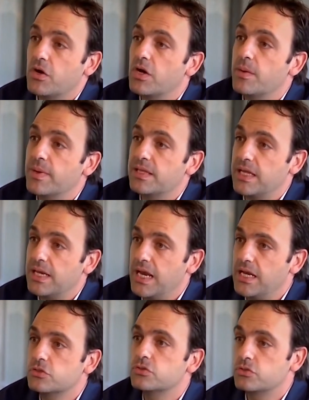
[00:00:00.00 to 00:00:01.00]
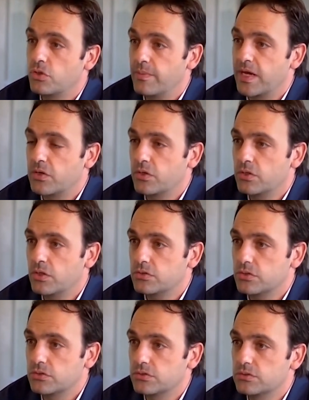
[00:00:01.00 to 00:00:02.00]
And the best materials are more expensive.
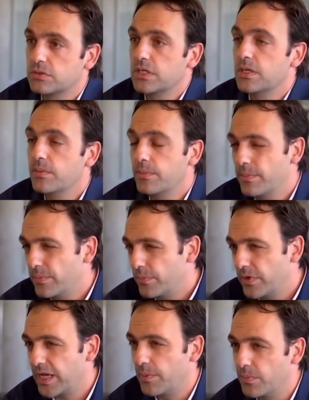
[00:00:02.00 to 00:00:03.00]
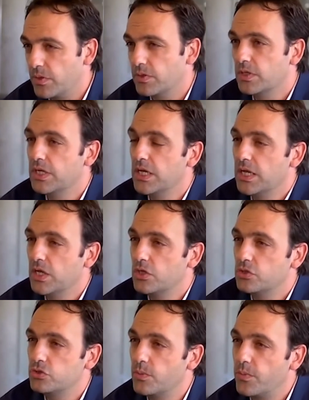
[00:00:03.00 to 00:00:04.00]
For example,
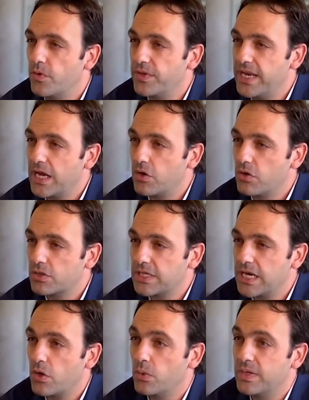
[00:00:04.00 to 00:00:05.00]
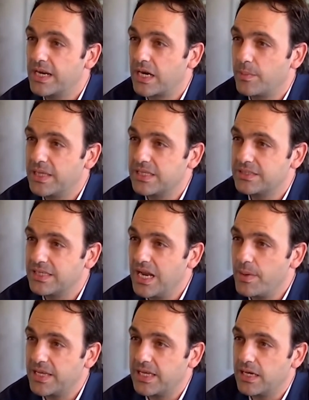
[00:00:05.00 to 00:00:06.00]
I could cut with a ceramic tool
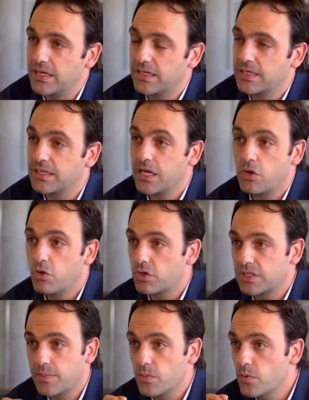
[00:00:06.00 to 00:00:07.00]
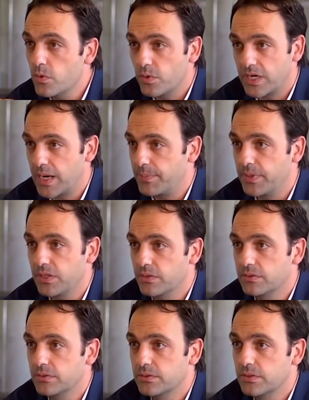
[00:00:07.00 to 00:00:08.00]
which cuts very quickly,
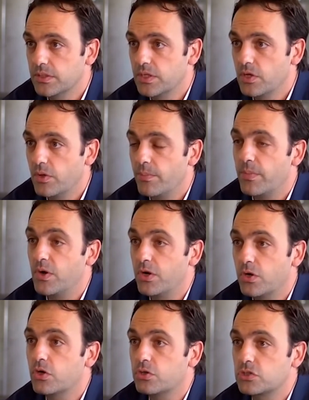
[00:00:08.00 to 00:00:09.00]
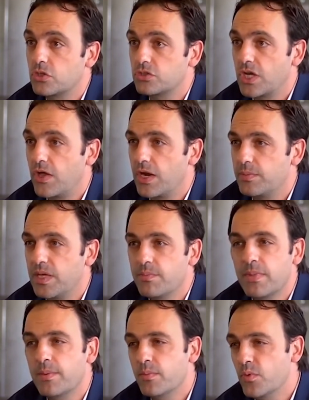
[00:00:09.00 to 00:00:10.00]
but the cost associated
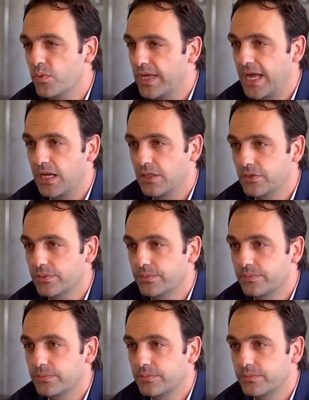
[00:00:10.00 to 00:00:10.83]
with it is very high.